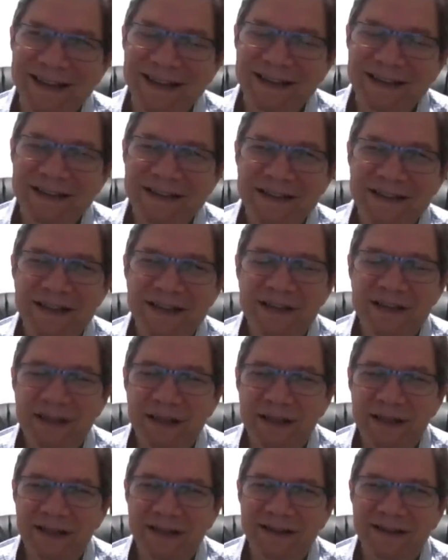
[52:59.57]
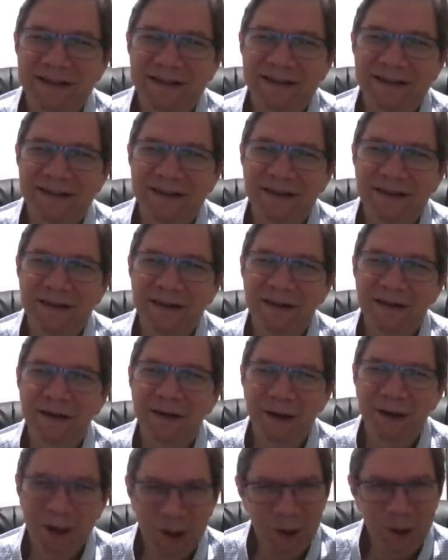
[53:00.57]
and she said,
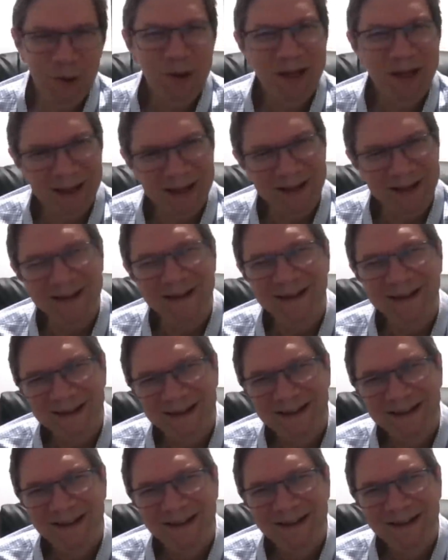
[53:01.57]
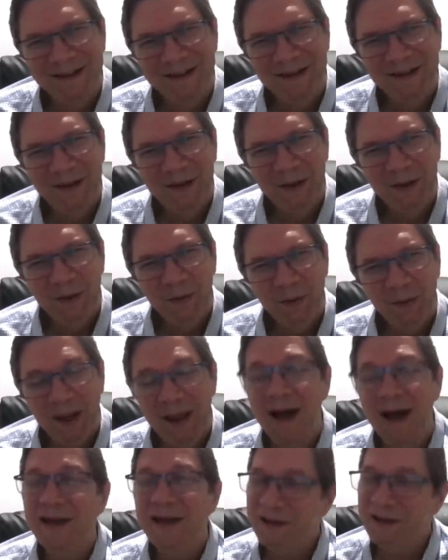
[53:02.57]
Okay. Well,
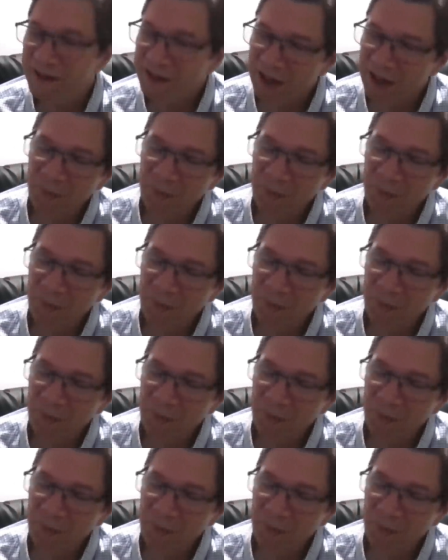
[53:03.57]
I ended